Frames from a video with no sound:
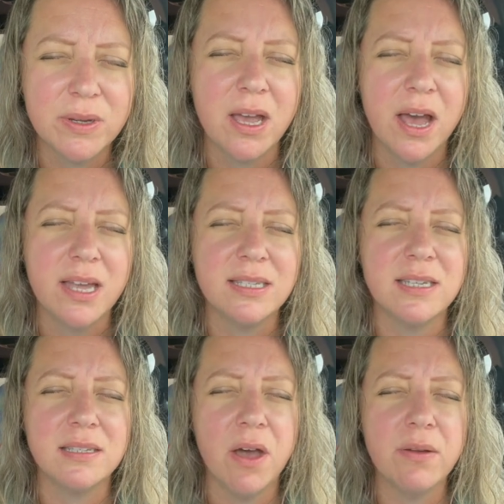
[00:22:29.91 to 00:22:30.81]
because
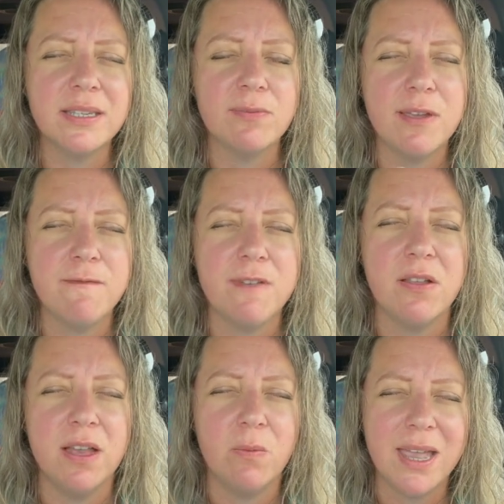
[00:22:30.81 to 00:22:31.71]
as long as we
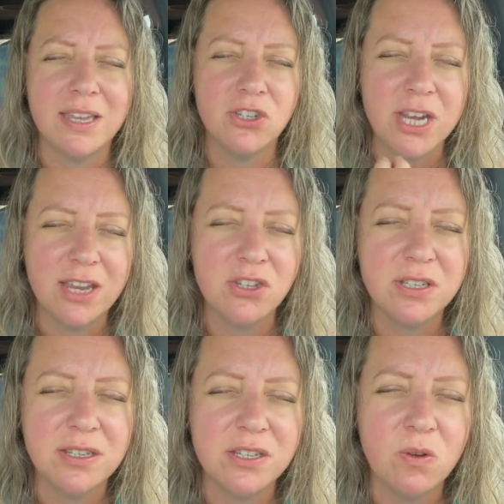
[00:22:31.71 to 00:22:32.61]
feel like we can change a
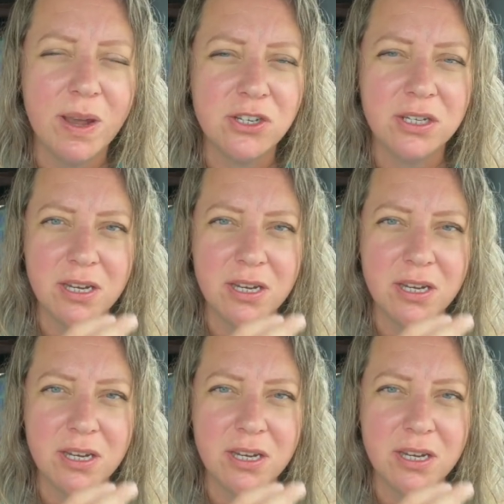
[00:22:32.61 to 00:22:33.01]
situation,